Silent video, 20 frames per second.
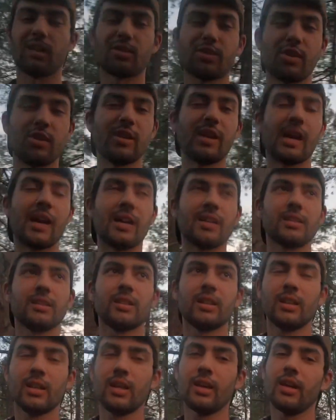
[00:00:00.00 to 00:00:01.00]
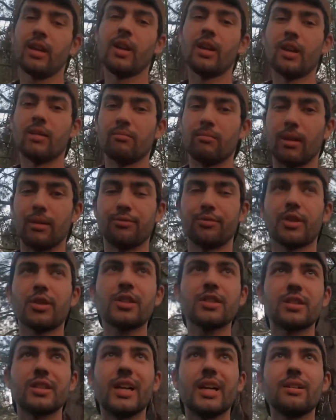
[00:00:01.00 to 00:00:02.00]
I'll show you guys my
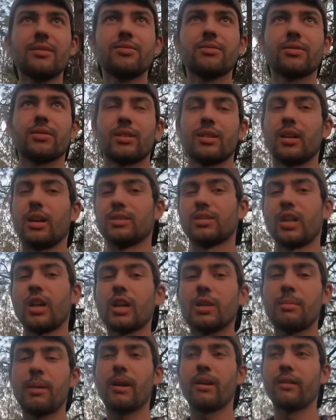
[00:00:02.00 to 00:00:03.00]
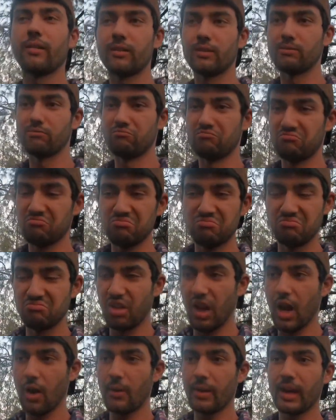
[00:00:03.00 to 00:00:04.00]
first knife. I'll talk about
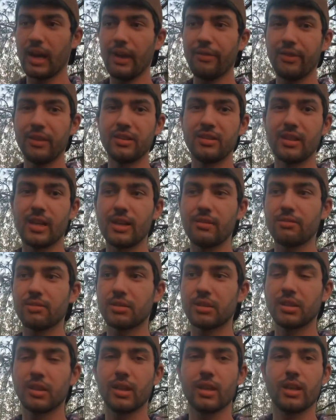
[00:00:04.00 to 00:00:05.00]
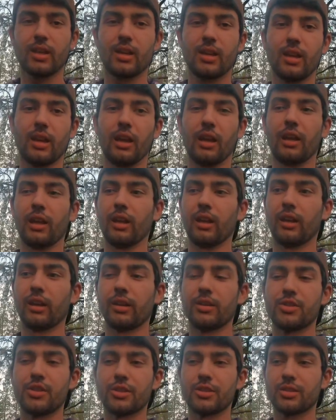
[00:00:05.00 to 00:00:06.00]
how I got these knives
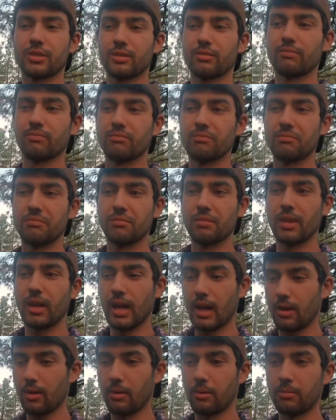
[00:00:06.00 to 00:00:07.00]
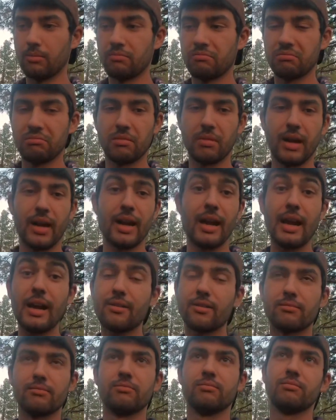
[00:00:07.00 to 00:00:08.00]
and just how I have
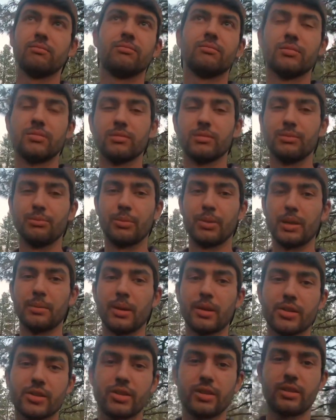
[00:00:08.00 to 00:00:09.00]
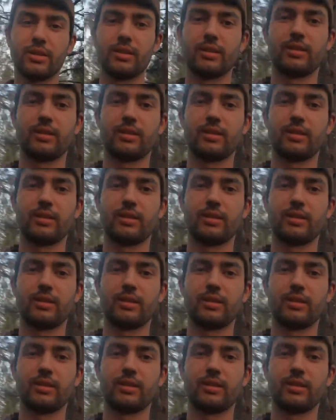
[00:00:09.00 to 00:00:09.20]
them, pretty much.